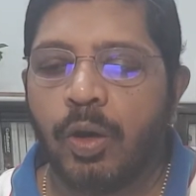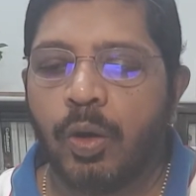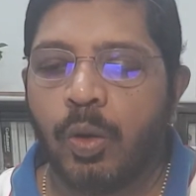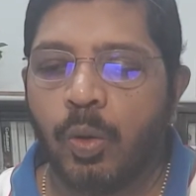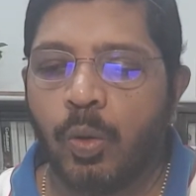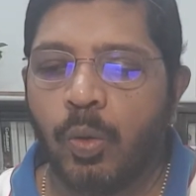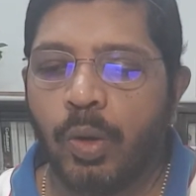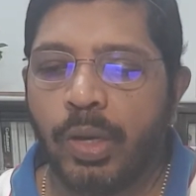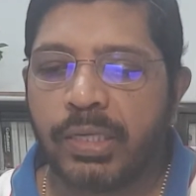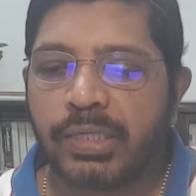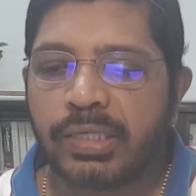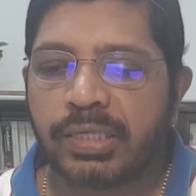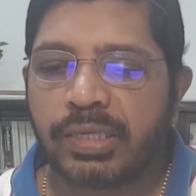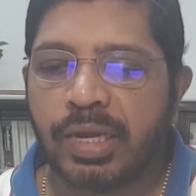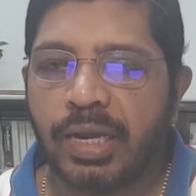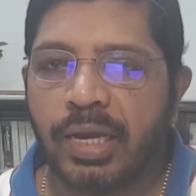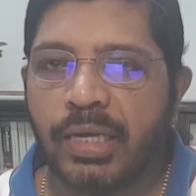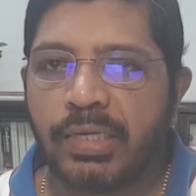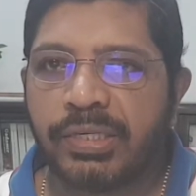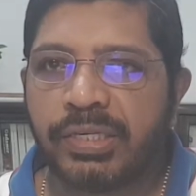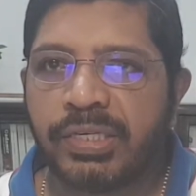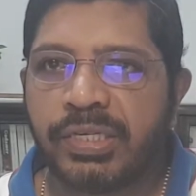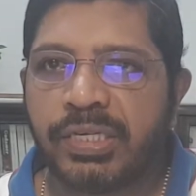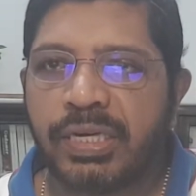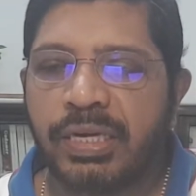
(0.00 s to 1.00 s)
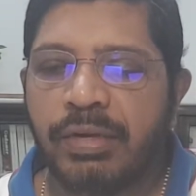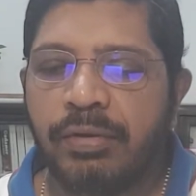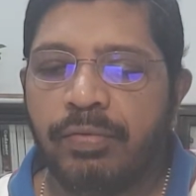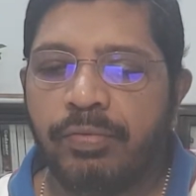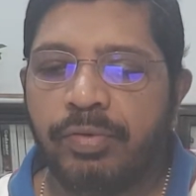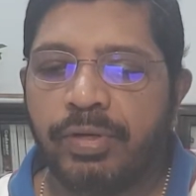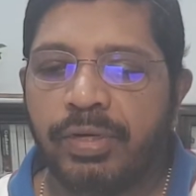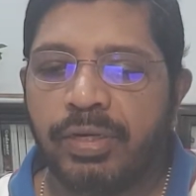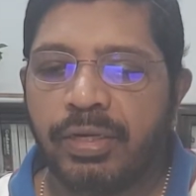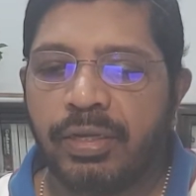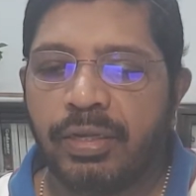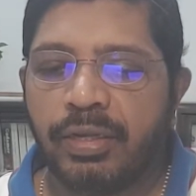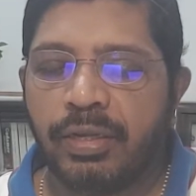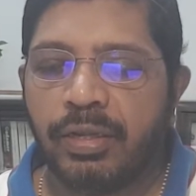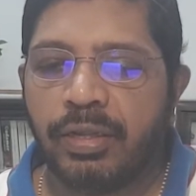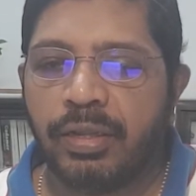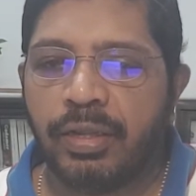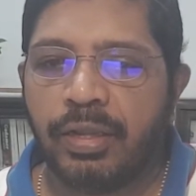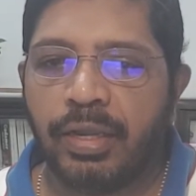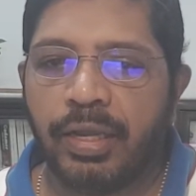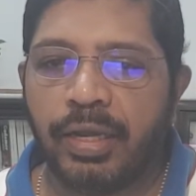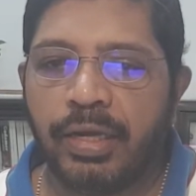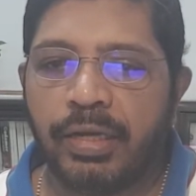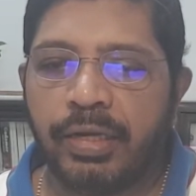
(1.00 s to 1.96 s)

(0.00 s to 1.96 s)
who has achieved a